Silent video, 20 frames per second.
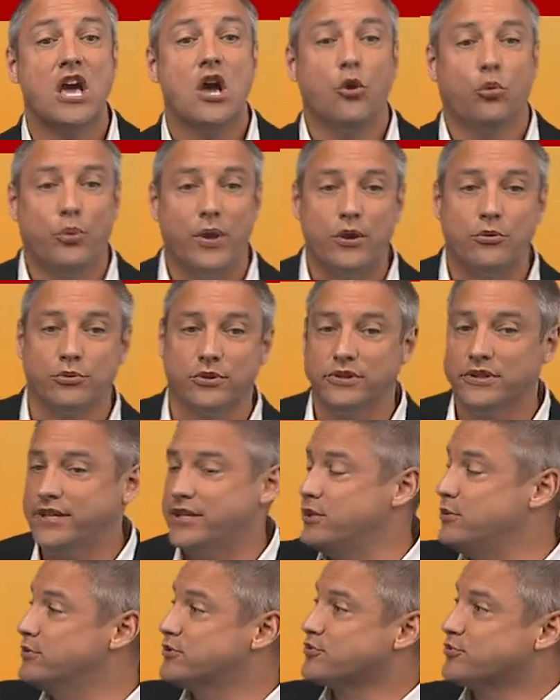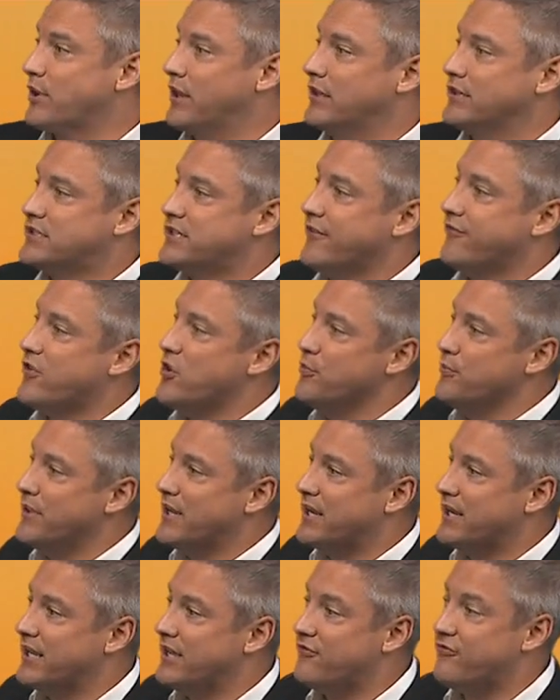we really use relative
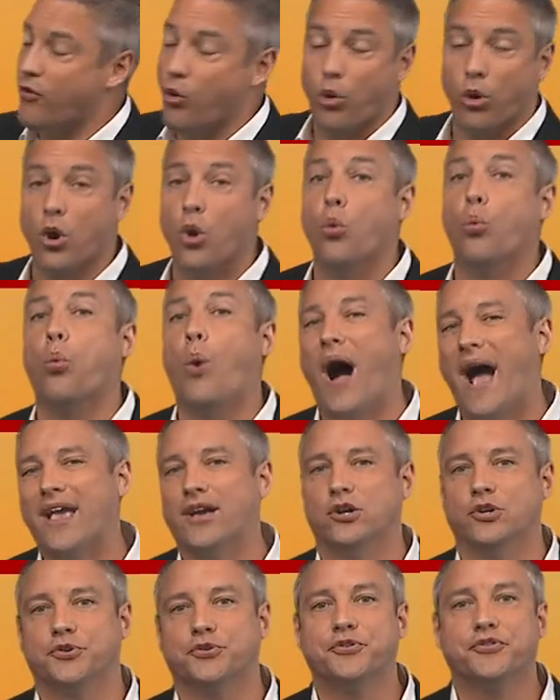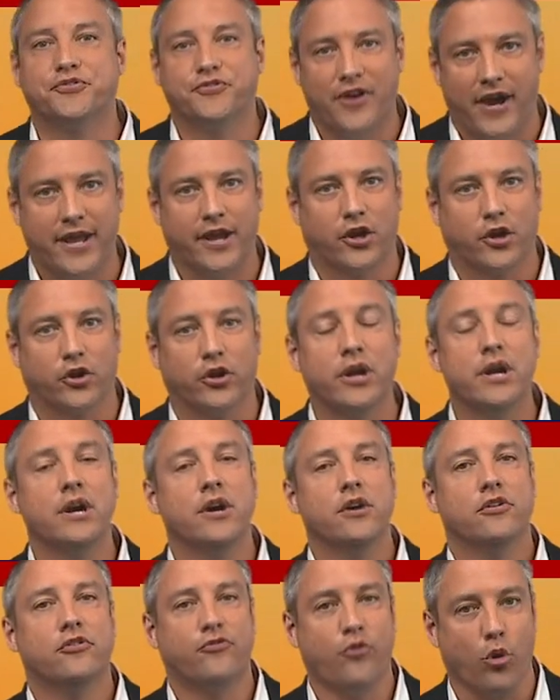humidity for wildfire
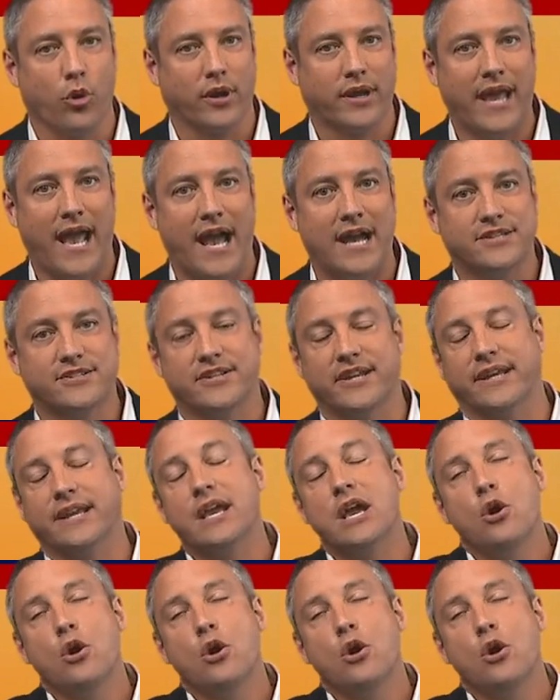forecasting.